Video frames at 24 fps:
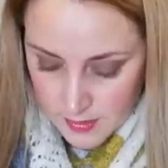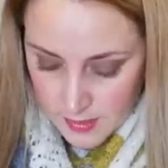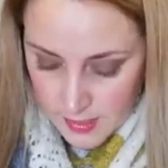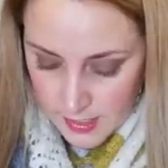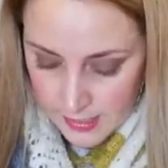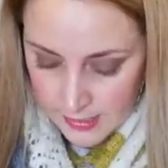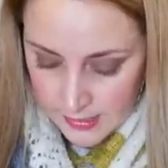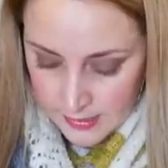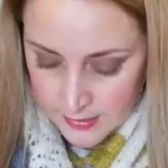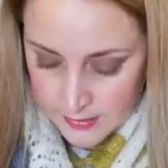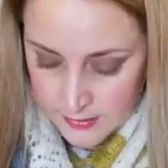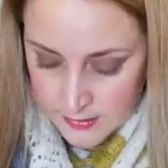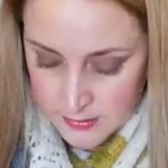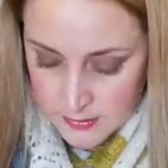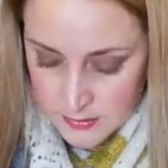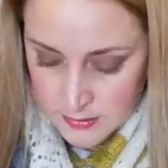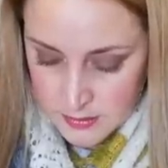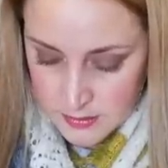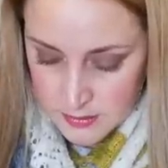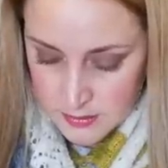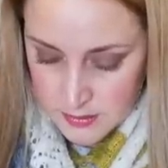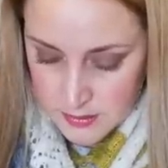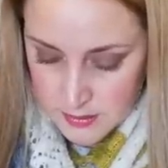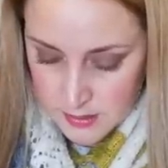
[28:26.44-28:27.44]

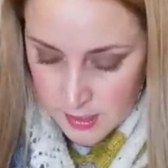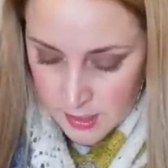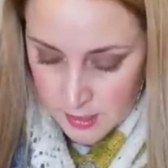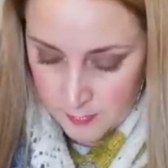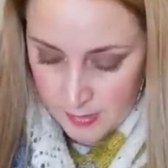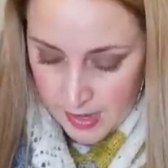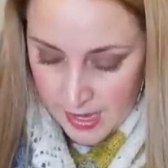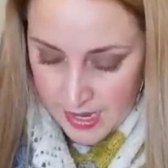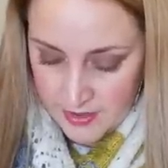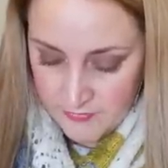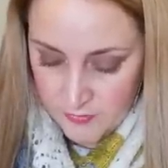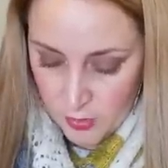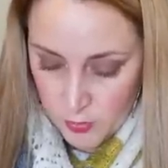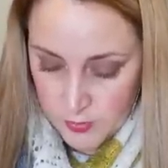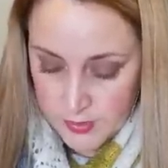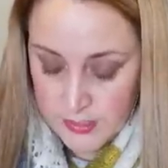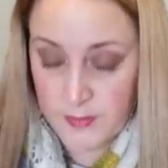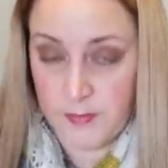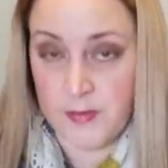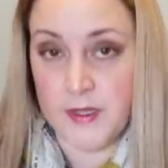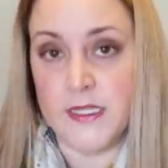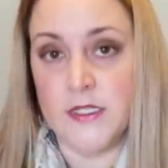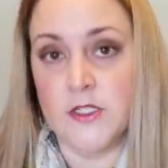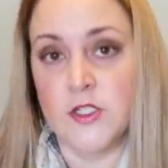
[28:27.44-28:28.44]
and I have
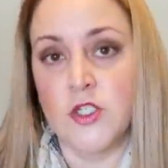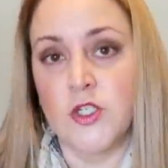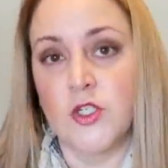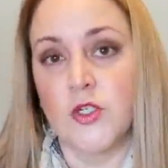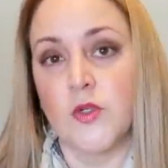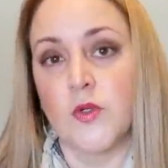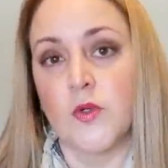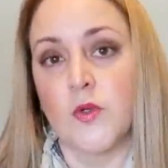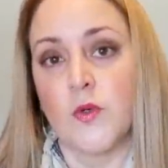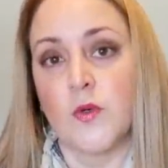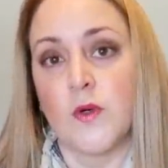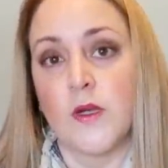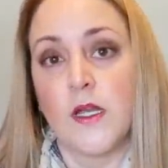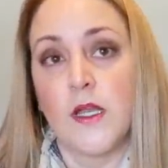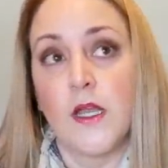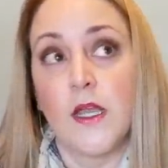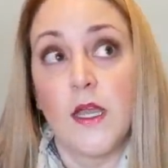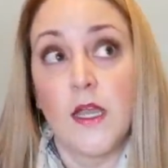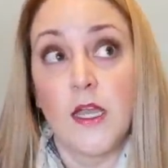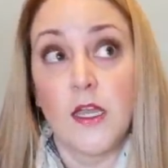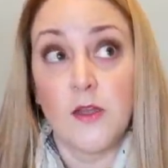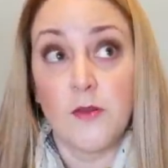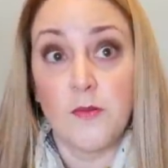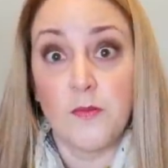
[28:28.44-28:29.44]
only been to
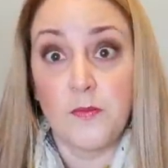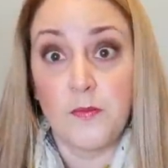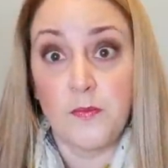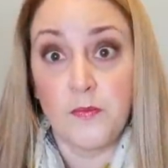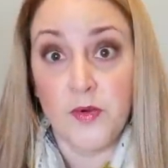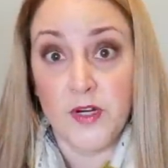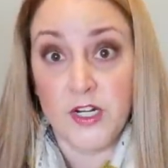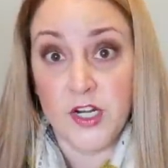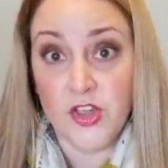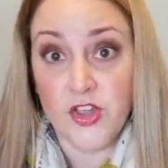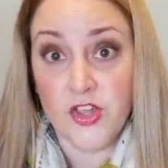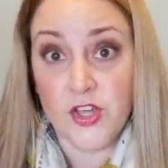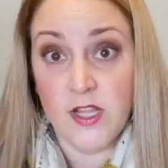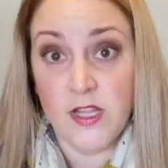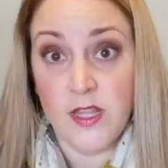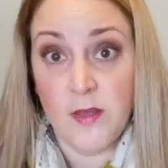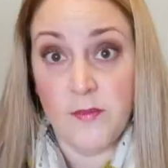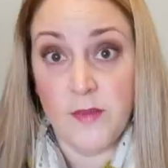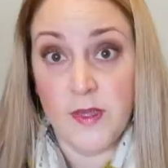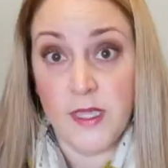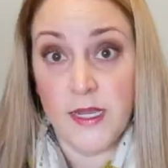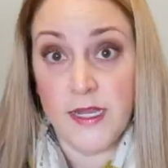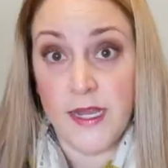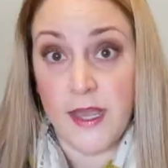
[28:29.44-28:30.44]
British
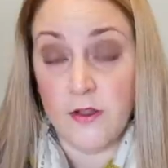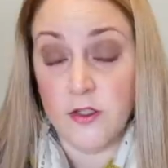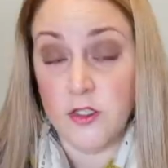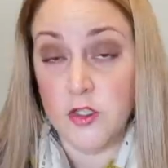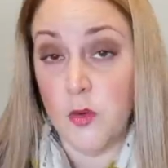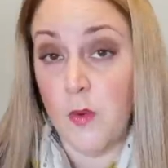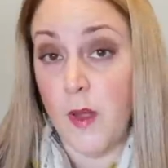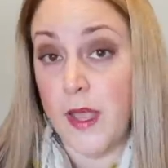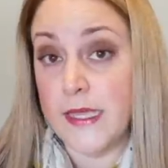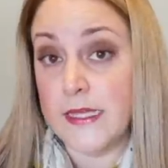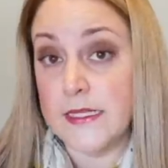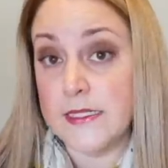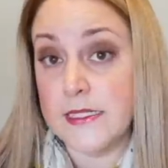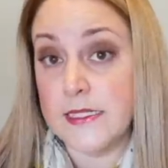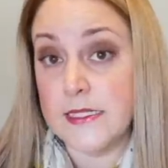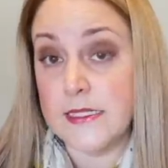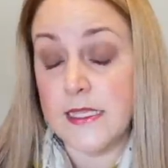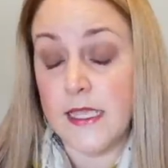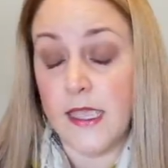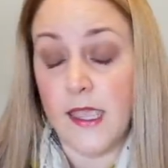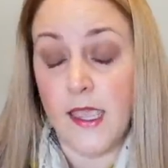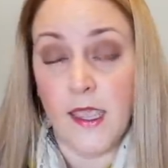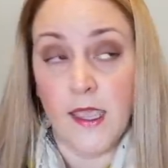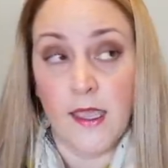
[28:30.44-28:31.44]
Columbia now
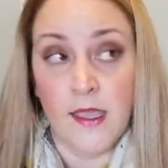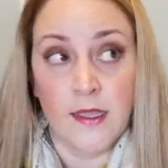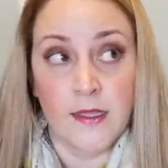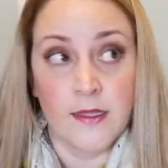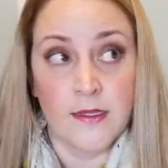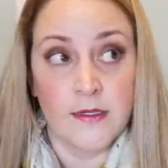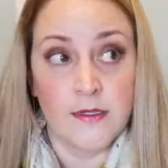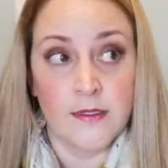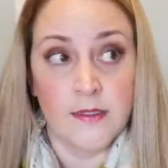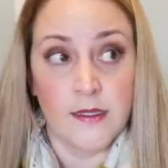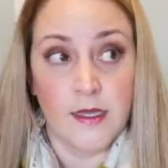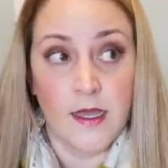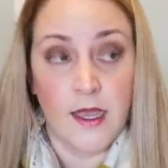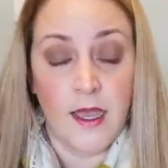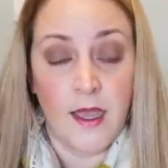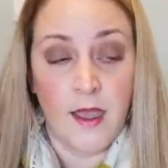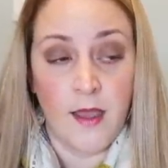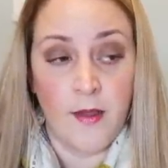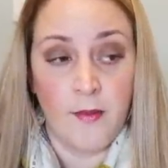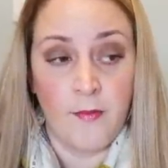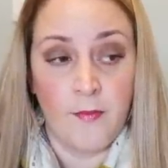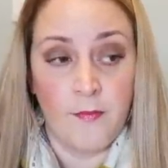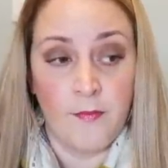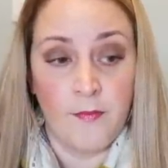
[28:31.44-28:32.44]
twice, and
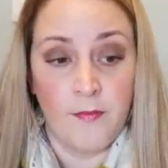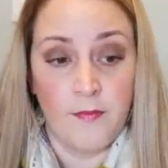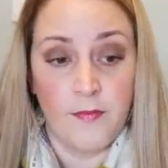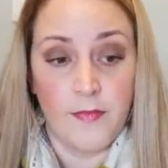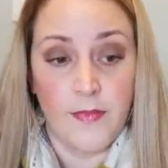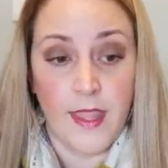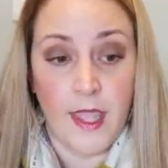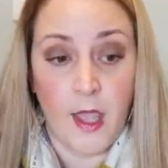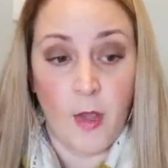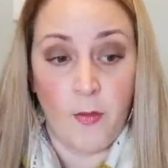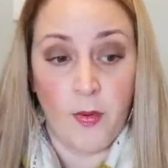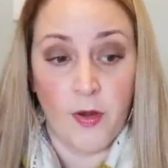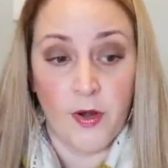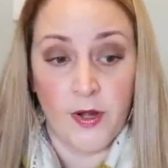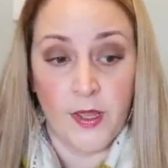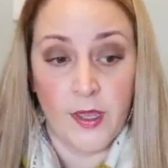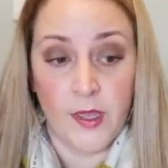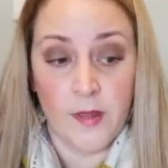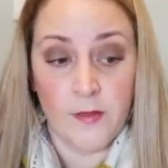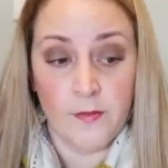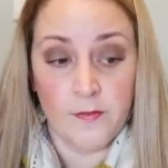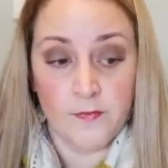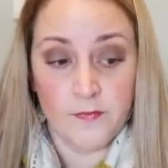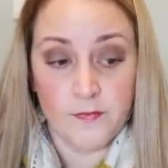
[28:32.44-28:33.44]

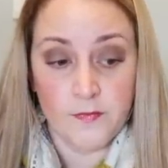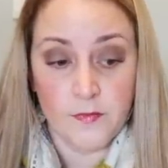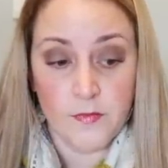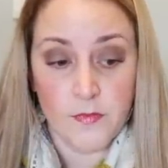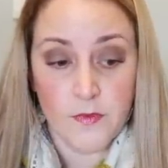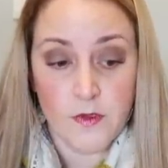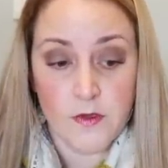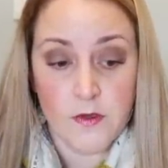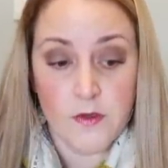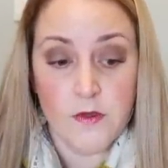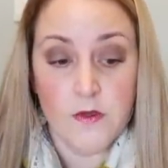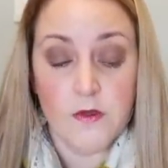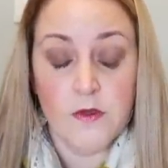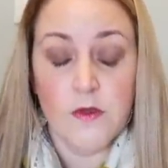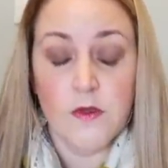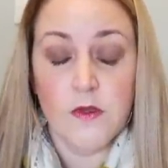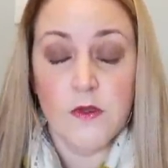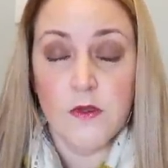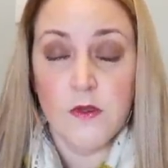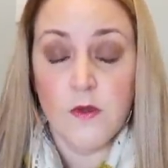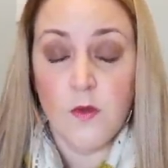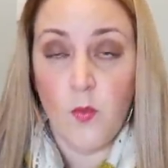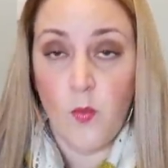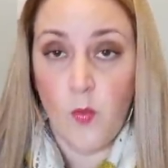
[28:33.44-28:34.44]
Alberta
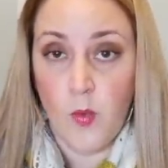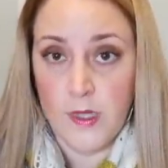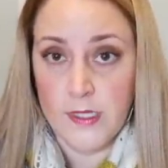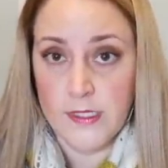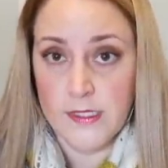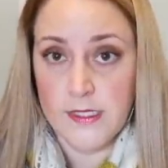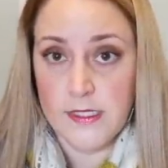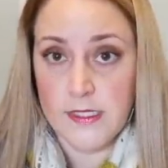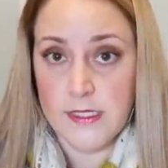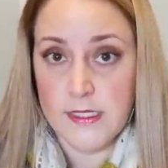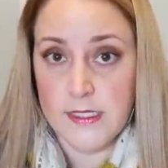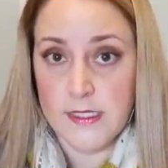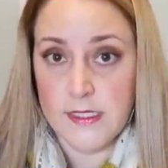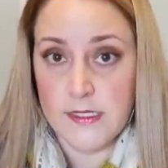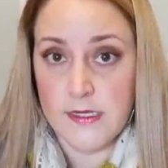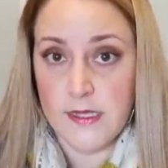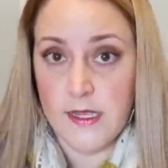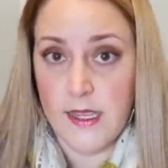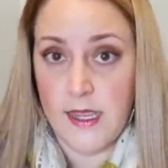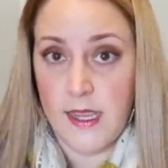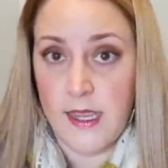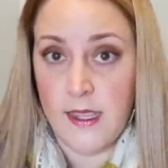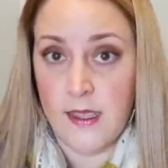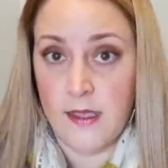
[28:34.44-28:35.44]
once,
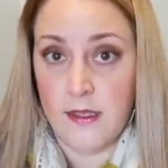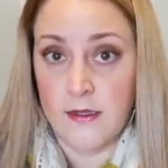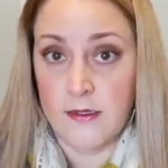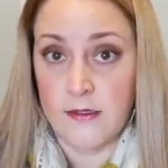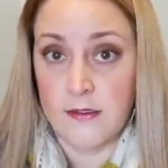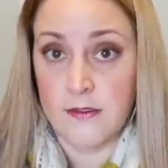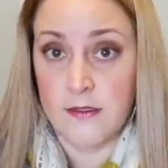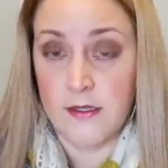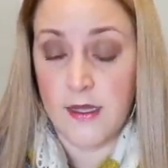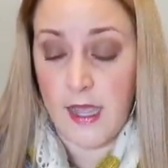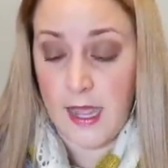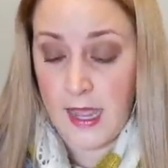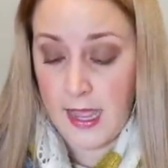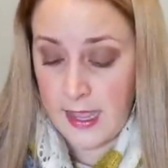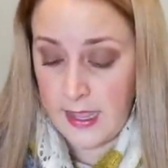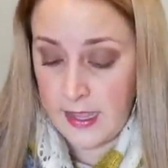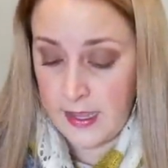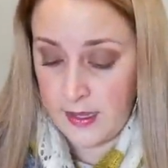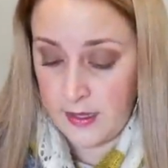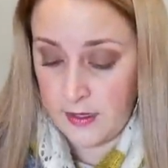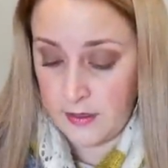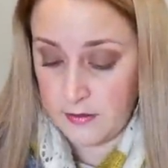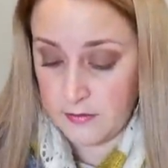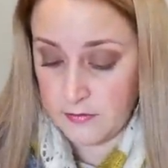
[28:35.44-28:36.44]
and
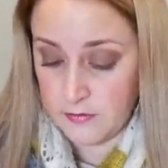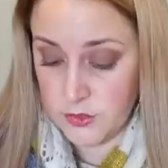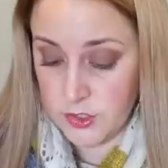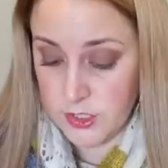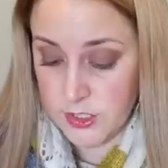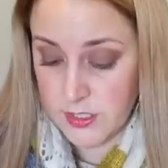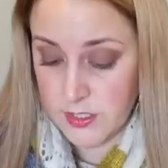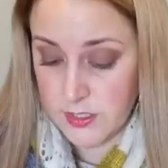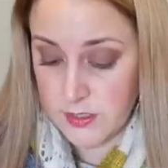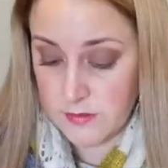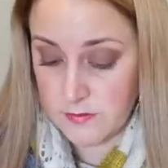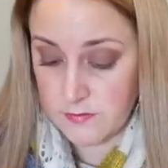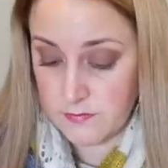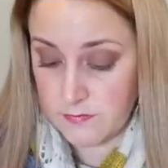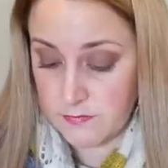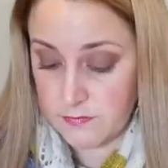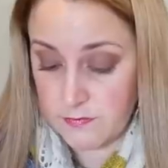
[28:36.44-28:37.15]
I just